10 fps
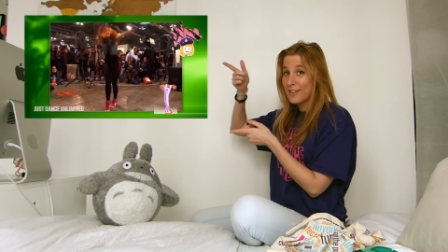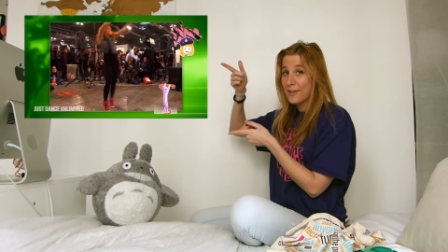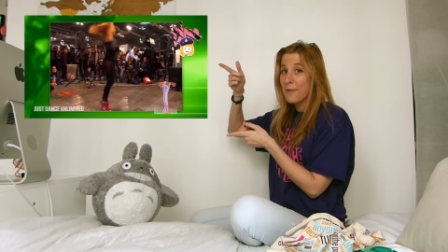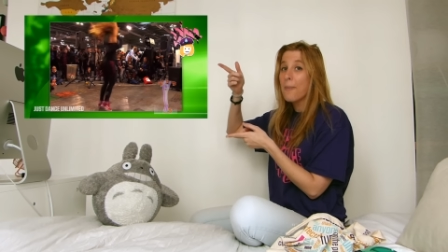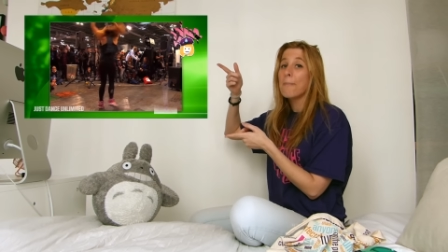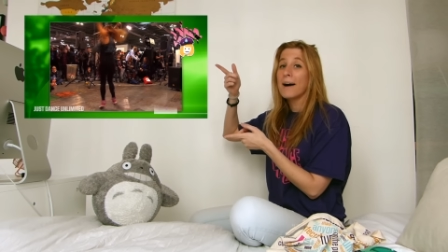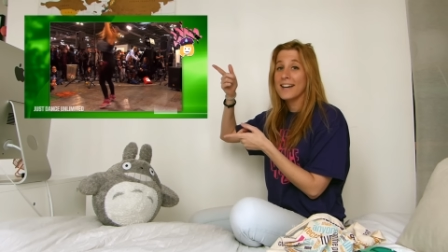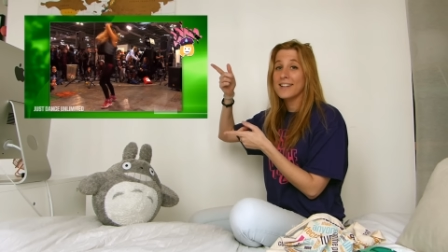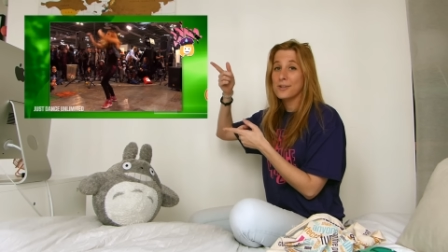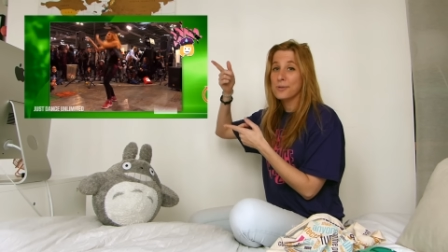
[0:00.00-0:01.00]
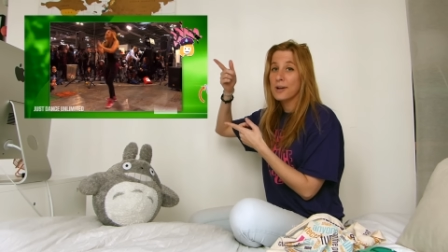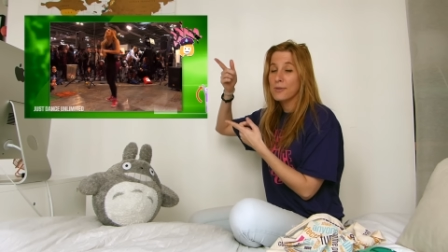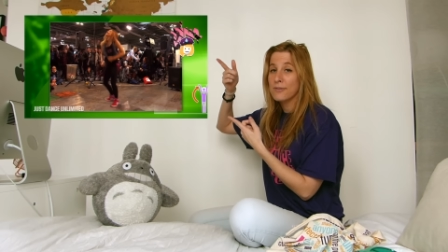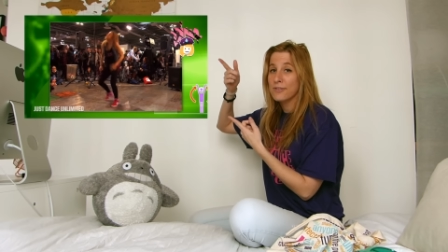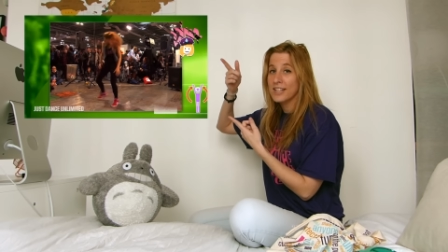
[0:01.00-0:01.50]
know my
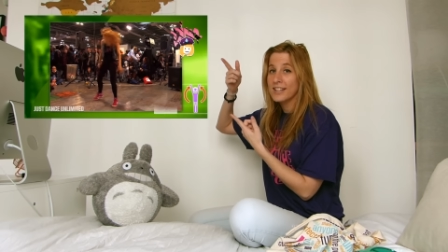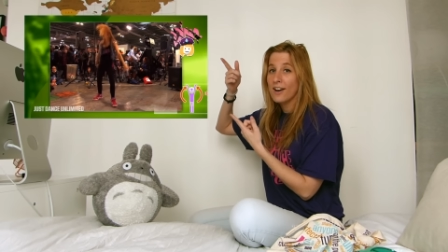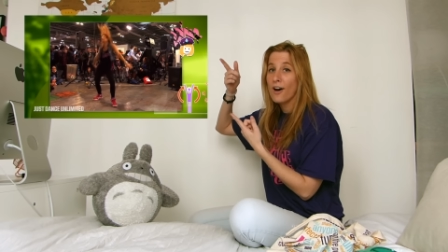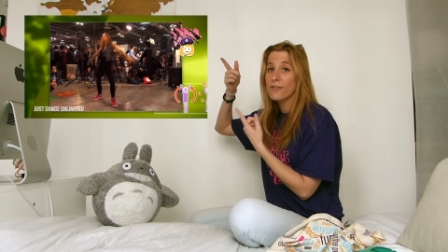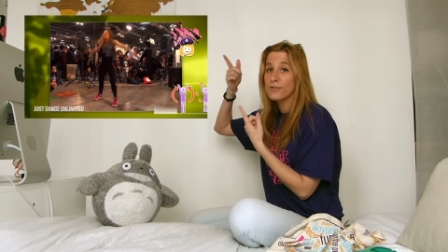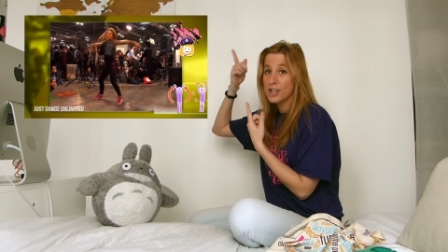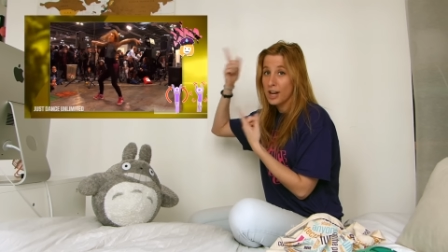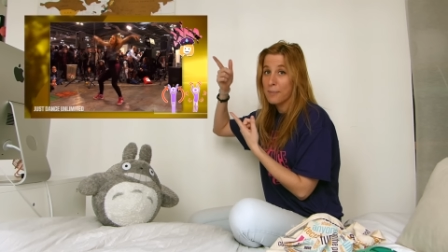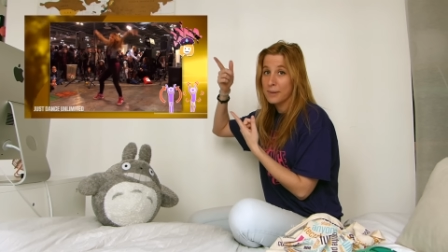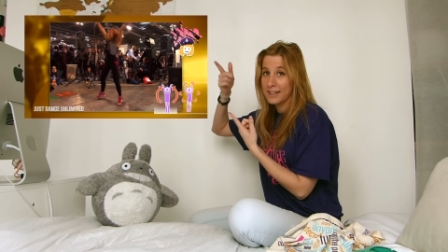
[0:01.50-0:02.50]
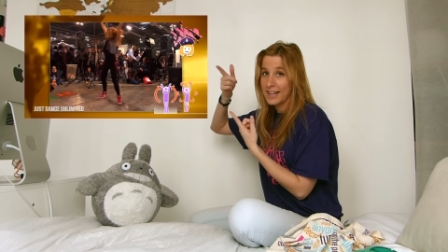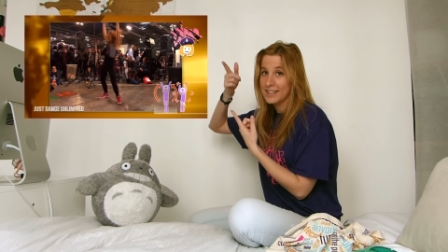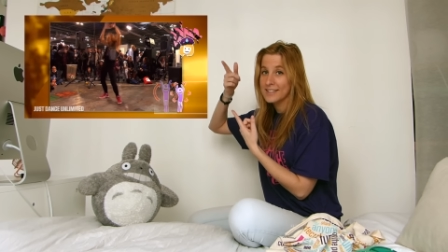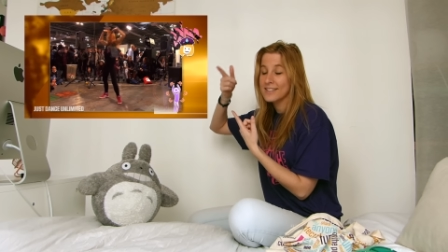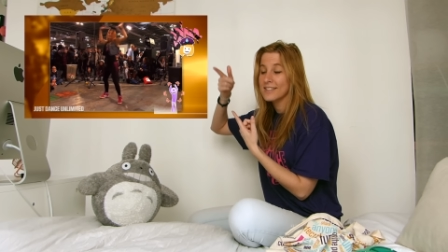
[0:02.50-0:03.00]
choreography of Shut Up and
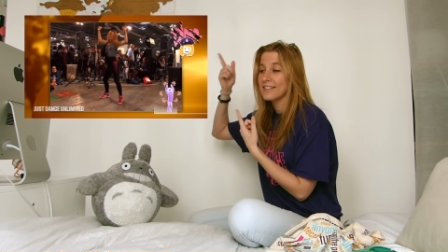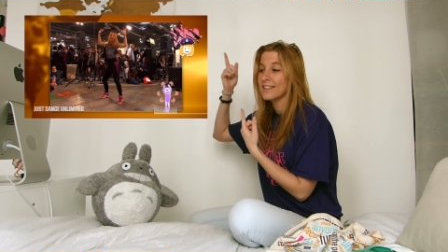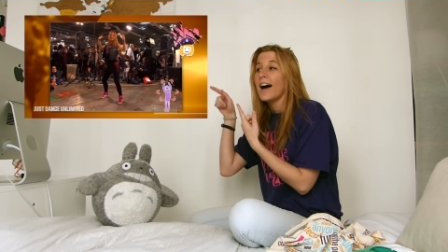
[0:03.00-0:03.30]
Dance.